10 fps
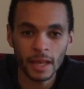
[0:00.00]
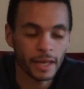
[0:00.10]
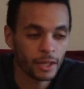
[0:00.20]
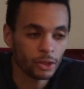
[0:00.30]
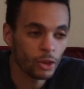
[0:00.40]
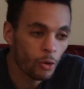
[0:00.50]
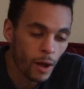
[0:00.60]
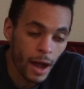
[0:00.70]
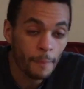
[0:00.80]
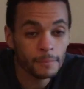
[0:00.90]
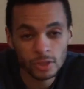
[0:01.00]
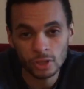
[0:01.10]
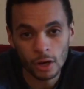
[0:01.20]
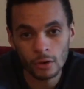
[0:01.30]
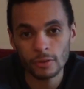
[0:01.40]
Like, no, I'm
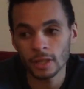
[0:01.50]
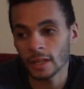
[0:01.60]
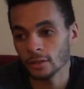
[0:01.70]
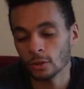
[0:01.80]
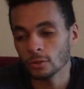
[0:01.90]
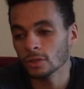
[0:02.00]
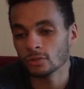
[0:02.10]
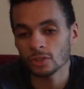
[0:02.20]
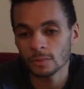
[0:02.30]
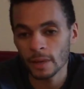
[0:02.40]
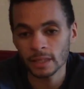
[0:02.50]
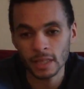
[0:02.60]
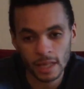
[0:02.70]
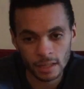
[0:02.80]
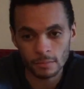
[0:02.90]
sorry, like, no disrespect
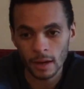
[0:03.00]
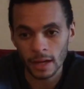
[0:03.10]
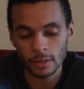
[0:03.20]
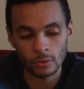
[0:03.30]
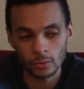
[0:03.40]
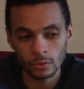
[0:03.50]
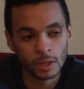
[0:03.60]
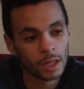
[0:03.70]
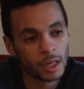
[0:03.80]
to anybody who,